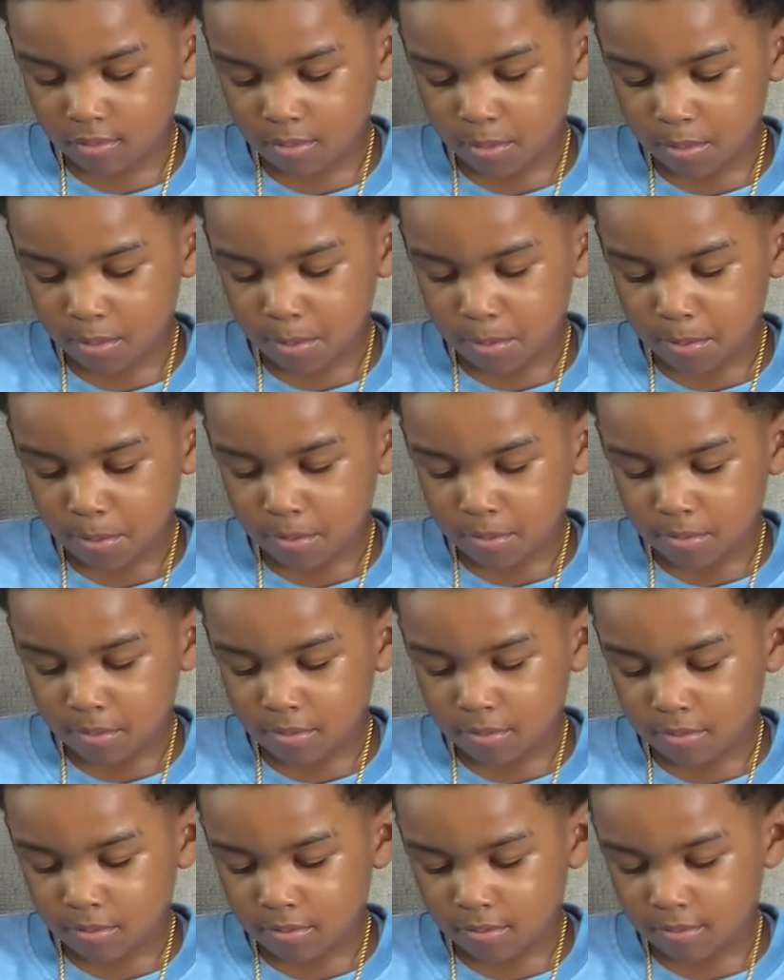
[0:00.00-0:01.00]

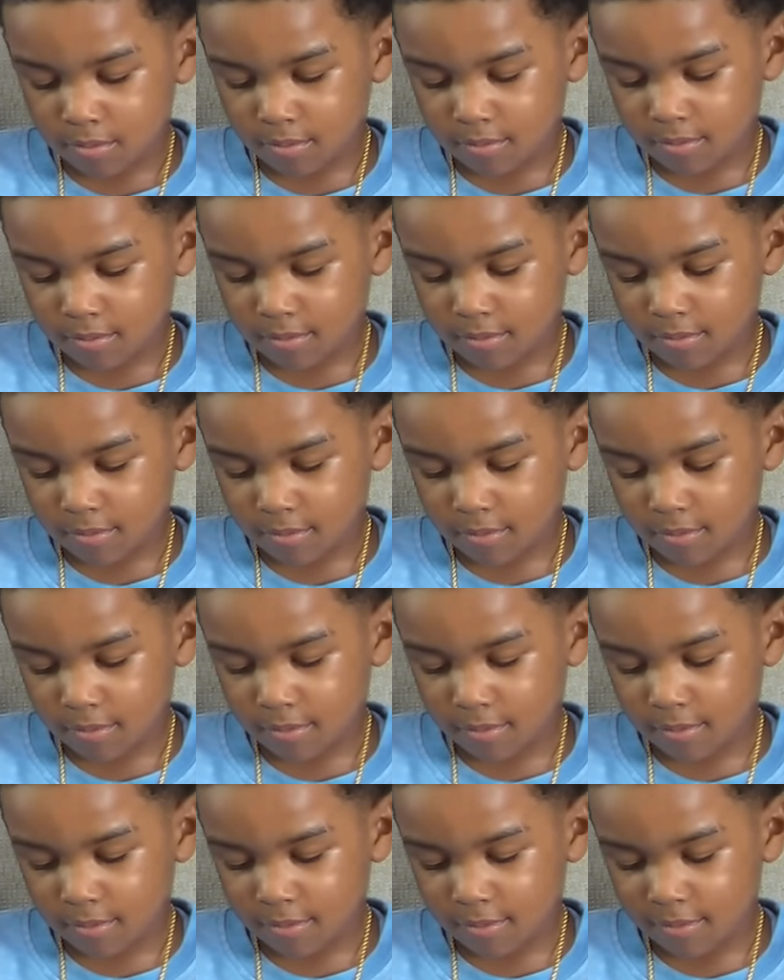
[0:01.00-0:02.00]

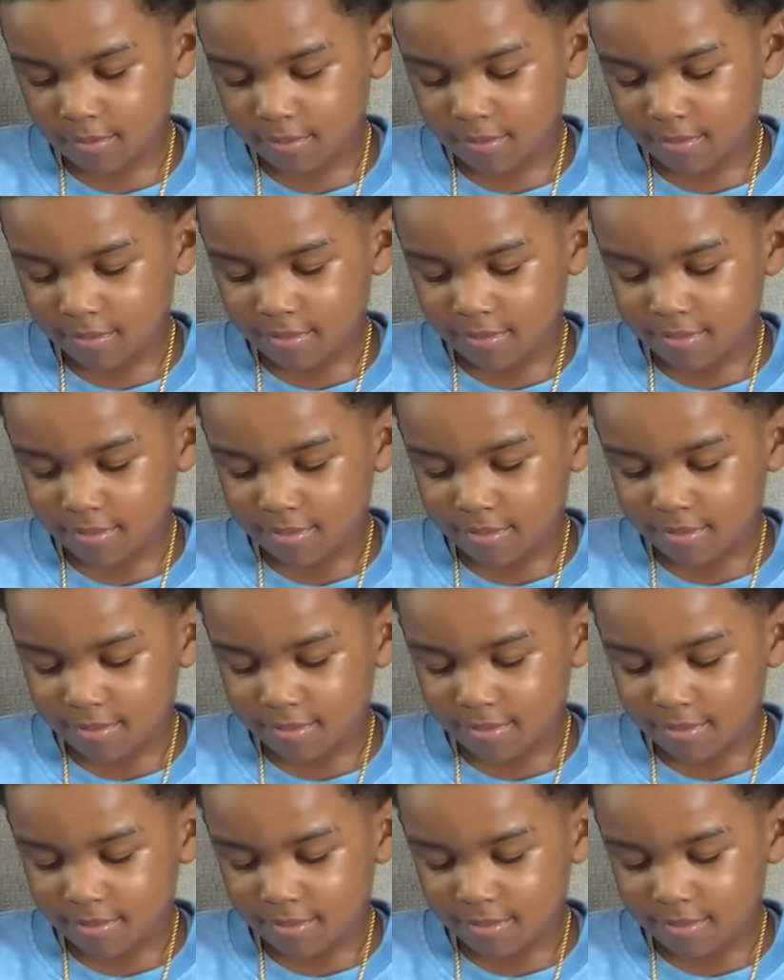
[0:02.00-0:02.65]
The person shown says nothing.